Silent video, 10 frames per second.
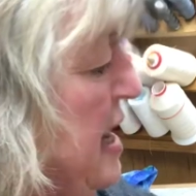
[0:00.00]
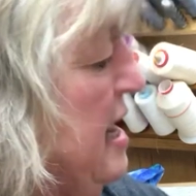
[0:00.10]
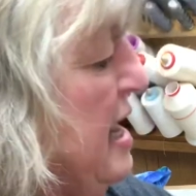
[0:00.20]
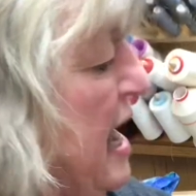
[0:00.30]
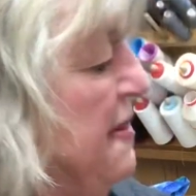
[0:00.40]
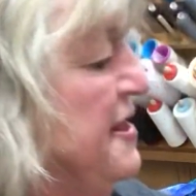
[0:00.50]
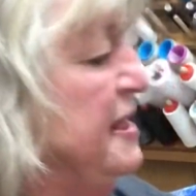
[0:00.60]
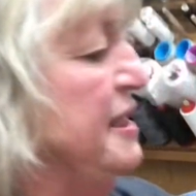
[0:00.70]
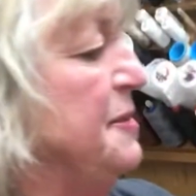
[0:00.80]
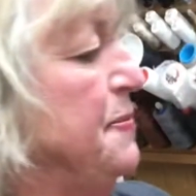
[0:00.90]
and this
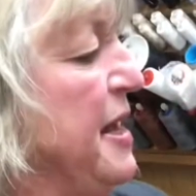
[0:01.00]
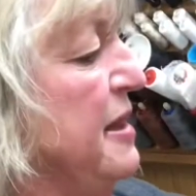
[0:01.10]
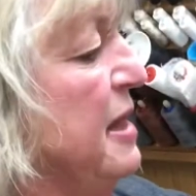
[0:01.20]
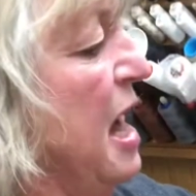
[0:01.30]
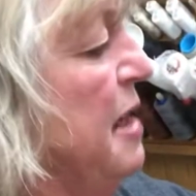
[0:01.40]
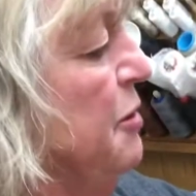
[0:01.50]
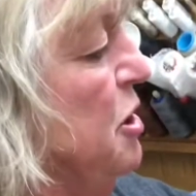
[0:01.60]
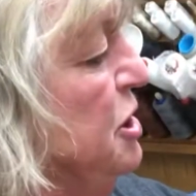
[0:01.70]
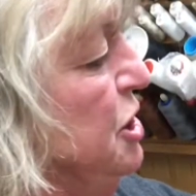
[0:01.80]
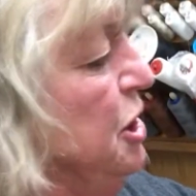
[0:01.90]
is the bit that I'm going
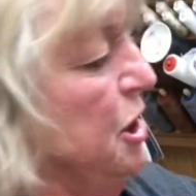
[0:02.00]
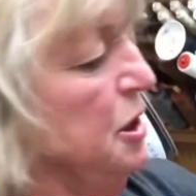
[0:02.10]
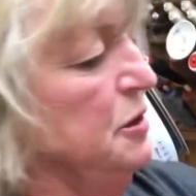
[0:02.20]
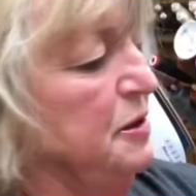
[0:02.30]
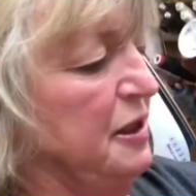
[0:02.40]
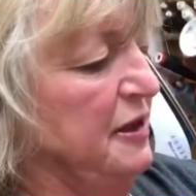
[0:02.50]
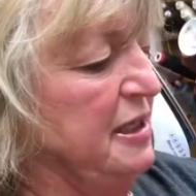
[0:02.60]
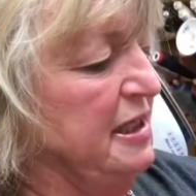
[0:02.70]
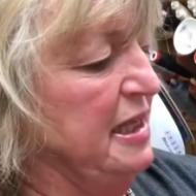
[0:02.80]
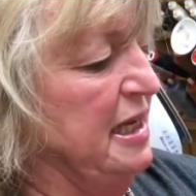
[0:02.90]
to use. This
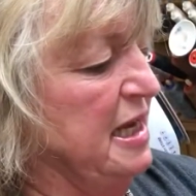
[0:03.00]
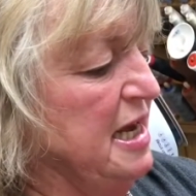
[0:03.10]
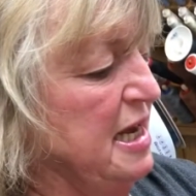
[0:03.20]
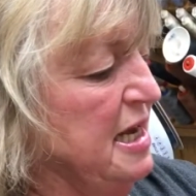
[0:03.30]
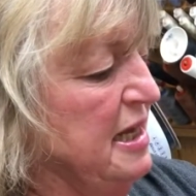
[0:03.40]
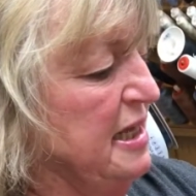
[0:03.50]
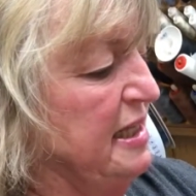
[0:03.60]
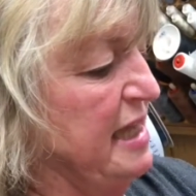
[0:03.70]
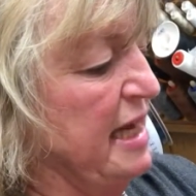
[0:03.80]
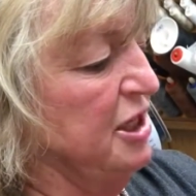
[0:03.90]
is the
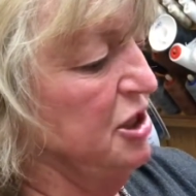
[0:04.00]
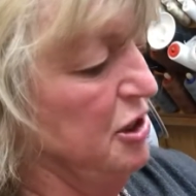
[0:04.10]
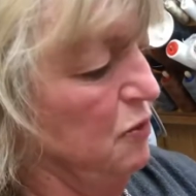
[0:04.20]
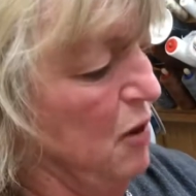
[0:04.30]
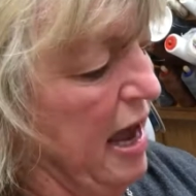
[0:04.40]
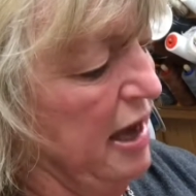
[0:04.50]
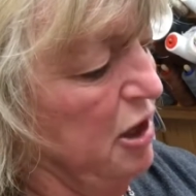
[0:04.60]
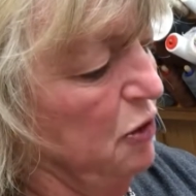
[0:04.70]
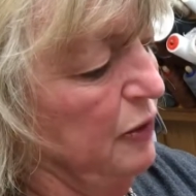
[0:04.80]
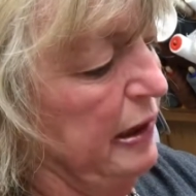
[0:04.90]
section where
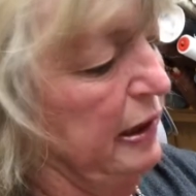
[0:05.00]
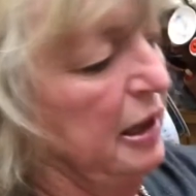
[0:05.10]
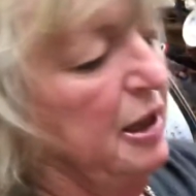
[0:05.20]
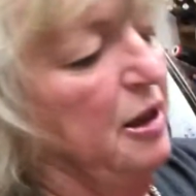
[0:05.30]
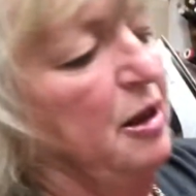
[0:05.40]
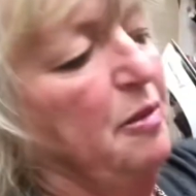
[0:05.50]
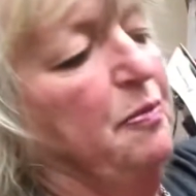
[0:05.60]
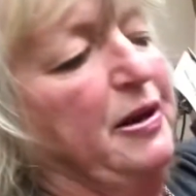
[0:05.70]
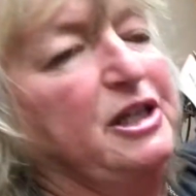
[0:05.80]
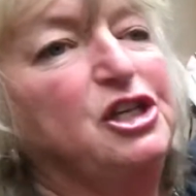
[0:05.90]
you will
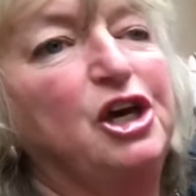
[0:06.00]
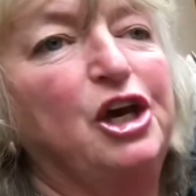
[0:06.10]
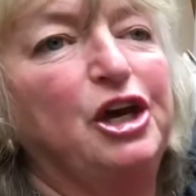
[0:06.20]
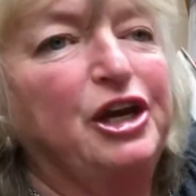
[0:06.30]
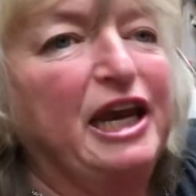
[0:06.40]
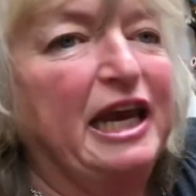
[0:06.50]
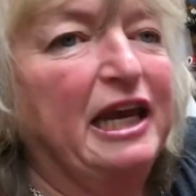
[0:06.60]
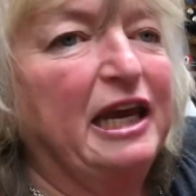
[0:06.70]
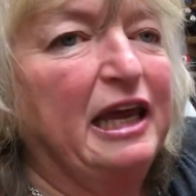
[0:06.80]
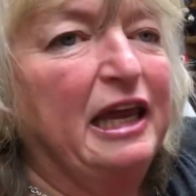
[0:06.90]
be turning
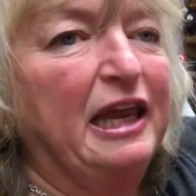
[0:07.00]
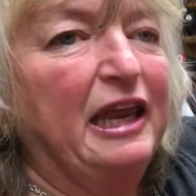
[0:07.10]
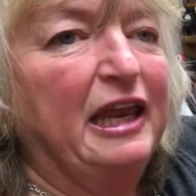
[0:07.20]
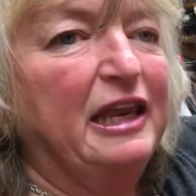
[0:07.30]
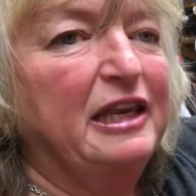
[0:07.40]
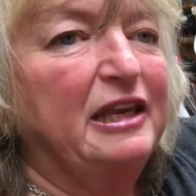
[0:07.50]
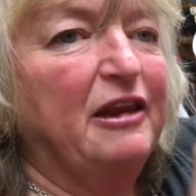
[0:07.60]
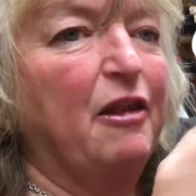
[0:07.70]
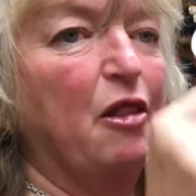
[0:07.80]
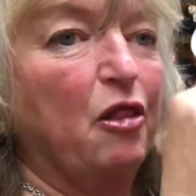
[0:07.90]

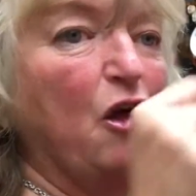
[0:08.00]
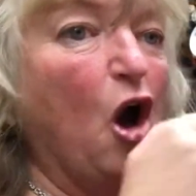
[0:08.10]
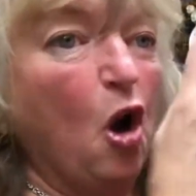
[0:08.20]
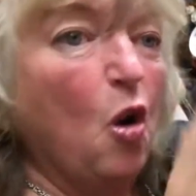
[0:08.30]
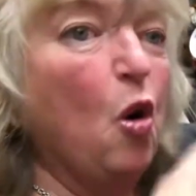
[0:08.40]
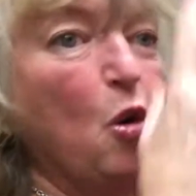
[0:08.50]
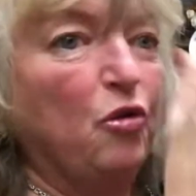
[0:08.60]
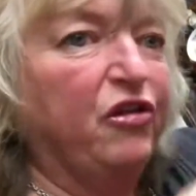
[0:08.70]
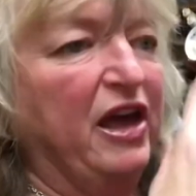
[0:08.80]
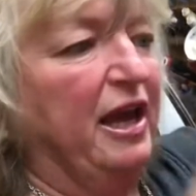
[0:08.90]
the whole
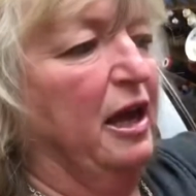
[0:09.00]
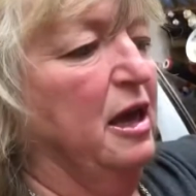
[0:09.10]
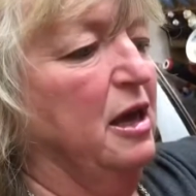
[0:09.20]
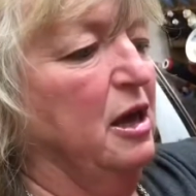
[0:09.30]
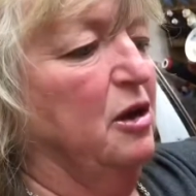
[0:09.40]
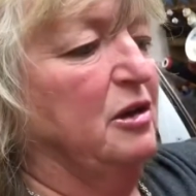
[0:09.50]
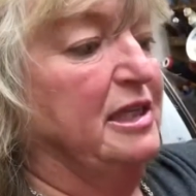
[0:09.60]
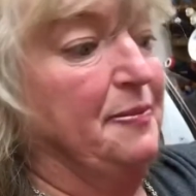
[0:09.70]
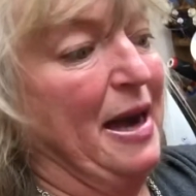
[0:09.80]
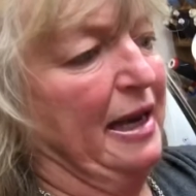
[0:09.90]
thing,
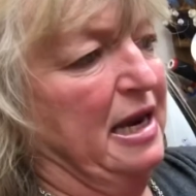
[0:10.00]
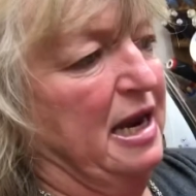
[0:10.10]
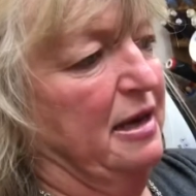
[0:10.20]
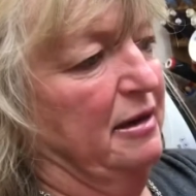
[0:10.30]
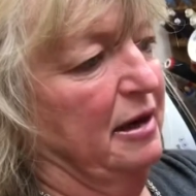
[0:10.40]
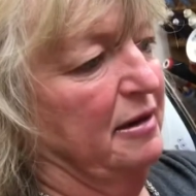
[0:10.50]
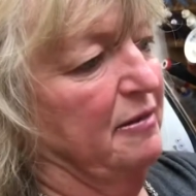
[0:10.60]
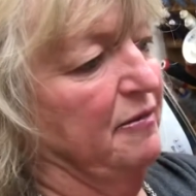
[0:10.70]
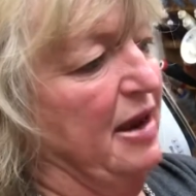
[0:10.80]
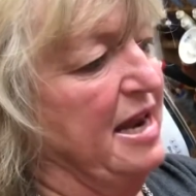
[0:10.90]
debagging it
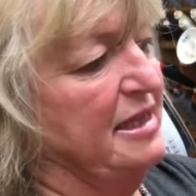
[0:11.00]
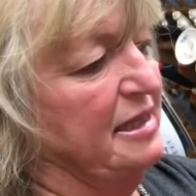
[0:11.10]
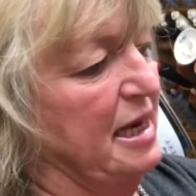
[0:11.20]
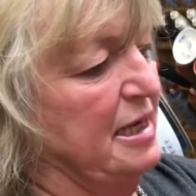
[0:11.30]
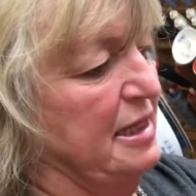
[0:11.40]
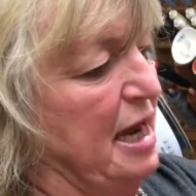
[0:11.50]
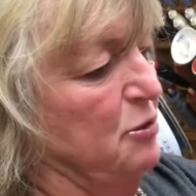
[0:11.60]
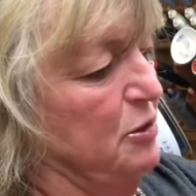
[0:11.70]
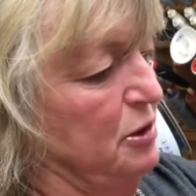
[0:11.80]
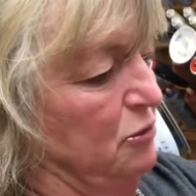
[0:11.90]
inside
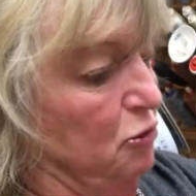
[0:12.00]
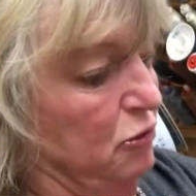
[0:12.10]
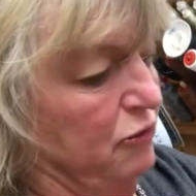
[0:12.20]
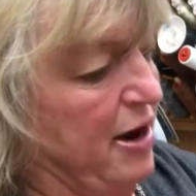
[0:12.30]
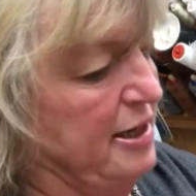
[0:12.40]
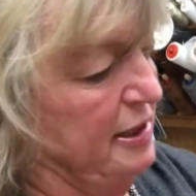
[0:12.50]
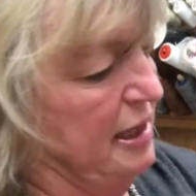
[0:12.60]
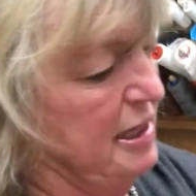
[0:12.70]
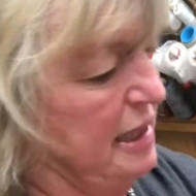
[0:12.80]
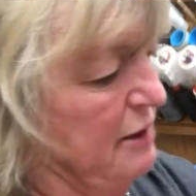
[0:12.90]
out, or right
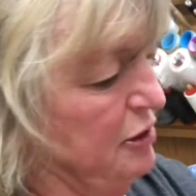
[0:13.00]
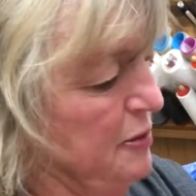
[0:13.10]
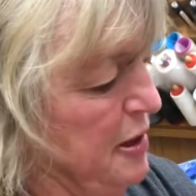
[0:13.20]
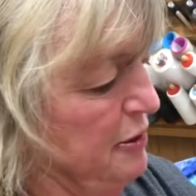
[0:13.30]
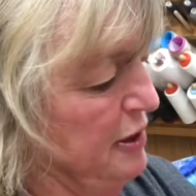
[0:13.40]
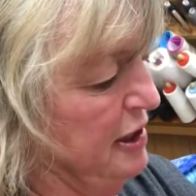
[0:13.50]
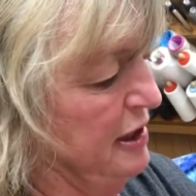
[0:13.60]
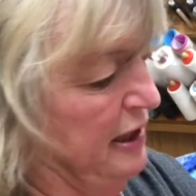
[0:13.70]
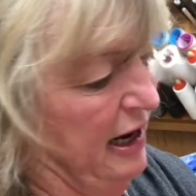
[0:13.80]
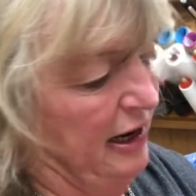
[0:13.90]
side outermost,
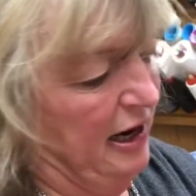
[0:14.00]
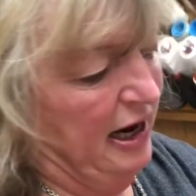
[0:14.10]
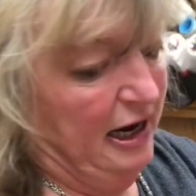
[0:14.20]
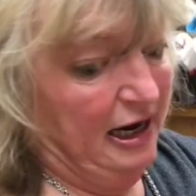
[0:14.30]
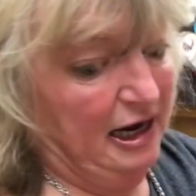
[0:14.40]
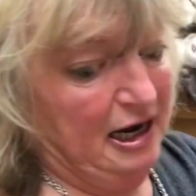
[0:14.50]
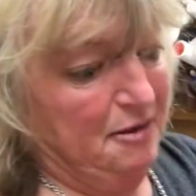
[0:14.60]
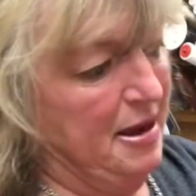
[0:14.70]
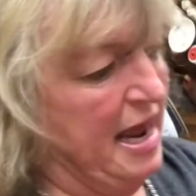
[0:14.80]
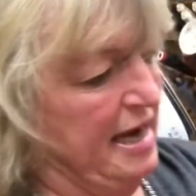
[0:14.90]
in a
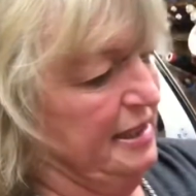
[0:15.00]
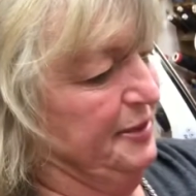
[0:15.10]
minute.